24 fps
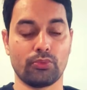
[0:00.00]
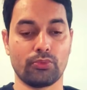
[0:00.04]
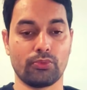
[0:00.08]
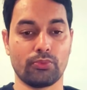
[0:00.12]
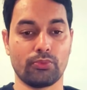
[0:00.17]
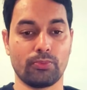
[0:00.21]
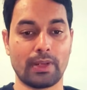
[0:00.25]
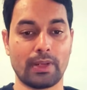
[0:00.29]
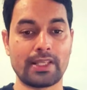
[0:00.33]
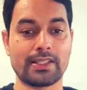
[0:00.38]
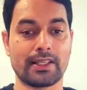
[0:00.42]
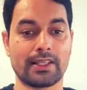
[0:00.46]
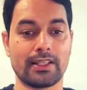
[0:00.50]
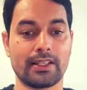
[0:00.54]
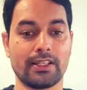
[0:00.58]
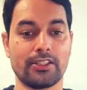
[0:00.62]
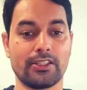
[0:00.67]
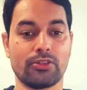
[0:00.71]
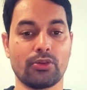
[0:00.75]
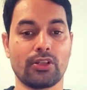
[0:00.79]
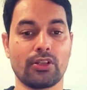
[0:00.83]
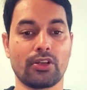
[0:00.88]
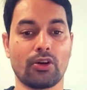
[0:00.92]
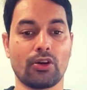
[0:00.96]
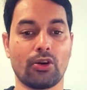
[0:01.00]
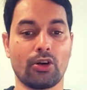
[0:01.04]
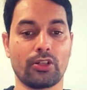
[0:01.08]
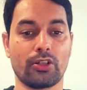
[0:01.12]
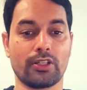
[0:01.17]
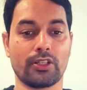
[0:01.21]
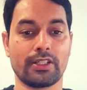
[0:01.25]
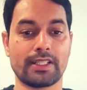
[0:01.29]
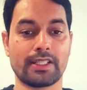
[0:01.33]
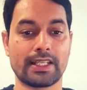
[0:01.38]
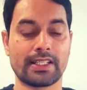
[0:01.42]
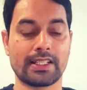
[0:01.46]
basically doing all
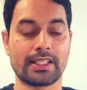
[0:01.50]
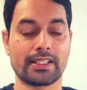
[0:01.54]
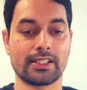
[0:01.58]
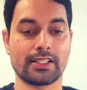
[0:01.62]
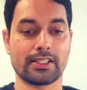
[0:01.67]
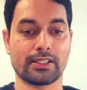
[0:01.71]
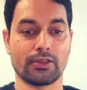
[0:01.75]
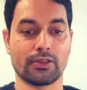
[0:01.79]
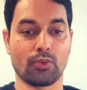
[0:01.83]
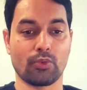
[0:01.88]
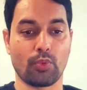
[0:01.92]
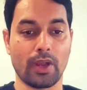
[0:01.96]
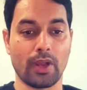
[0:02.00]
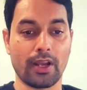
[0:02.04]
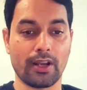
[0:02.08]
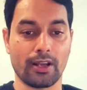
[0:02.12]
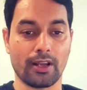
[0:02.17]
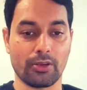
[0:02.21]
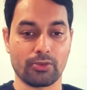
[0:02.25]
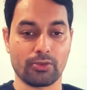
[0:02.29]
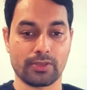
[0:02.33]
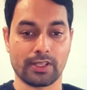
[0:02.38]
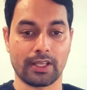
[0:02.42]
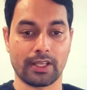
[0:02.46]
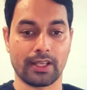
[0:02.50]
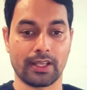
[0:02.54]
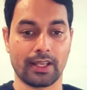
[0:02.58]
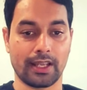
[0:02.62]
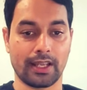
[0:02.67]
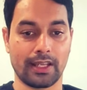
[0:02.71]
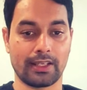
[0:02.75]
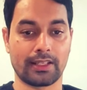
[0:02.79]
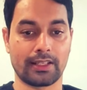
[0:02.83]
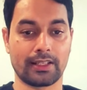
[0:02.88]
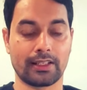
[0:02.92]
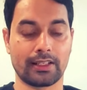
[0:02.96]
your data warehousing
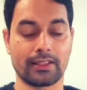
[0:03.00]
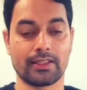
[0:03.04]
in